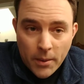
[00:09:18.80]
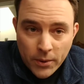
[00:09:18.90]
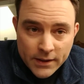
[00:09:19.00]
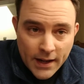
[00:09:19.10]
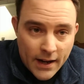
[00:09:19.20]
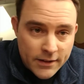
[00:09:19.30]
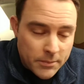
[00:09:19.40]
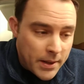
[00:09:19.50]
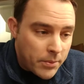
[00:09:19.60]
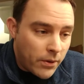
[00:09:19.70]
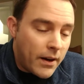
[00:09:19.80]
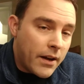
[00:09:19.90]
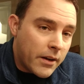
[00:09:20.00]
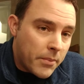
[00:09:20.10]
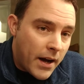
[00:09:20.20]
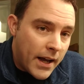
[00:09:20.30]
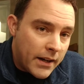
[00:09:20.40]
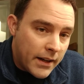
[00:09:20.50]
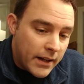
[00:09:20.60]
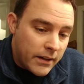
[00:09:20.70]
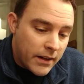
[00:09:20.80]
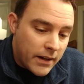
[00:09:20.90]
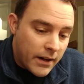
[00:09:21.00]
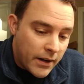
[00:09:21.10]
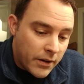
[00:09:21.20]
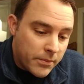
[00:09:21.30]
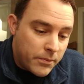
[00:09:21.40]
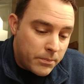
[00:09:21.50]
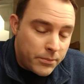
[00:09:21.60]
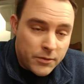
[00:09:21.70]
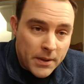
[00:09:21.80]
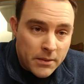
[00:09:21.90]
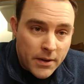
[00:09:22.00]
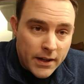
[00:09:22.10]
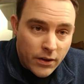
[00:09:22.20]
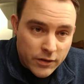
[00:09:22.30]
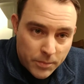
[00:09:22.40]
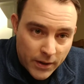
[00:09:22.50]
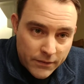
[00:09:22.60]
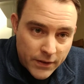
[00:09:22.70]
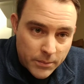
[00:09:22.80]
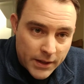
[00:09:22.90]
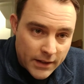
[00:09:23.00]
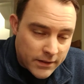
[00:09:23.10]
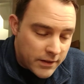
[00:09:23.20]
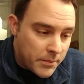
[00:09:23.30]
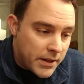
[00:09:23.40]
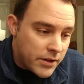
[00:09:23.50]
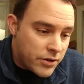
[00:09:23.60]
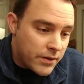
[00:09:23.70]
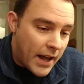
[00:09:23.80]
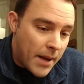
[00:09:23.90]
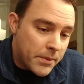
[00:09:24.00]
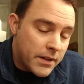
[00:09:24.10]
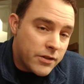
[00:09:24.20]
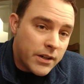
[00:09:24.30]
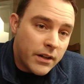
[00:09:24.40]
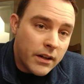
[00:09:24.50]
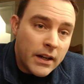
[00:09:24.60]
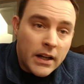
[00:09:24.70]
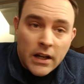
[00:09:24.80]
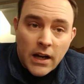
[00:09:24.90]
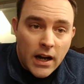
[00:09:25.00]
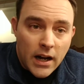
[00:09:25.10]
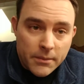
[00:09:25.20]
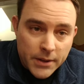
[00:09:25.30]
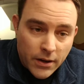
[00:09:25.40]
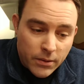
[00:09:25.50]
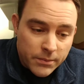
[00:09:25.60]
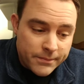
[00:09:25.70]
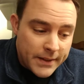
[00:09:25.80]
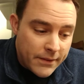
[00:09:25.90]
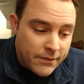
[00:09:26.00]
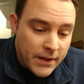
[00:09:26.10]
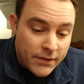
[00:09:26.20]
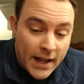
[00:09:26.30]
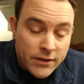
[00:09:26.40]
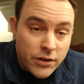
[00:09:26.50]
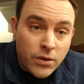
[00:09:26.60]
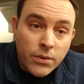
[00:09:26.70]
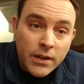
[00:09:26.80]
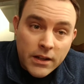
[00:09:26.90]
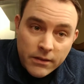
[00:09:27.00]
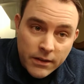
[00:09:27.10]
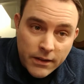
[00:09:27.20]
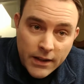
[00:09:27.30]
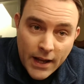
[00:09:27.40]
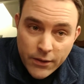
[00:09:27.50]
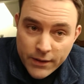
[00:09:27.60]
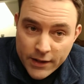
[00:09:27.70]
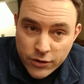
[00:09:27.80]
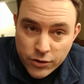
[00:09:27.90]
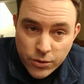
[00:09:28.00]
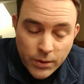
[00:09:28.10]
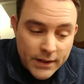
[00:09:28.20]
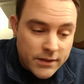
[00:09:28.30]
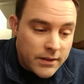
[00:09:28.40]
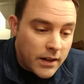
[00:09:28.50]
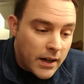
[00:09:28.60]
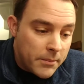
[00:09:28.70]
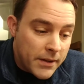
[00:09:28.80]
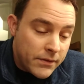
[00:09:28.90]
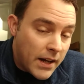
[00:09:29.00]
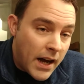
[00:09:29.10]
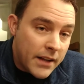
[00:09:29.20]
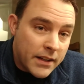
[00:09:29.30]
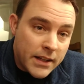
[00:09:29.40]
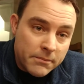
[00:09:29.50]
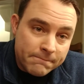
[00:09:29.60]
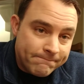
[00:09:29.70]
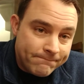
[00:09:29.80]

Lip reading: point that out. Some people are not going to buy it and not going to spend the money on Springfield because of some of the issues that happened this year. If that's you, then that's your choice. If not, then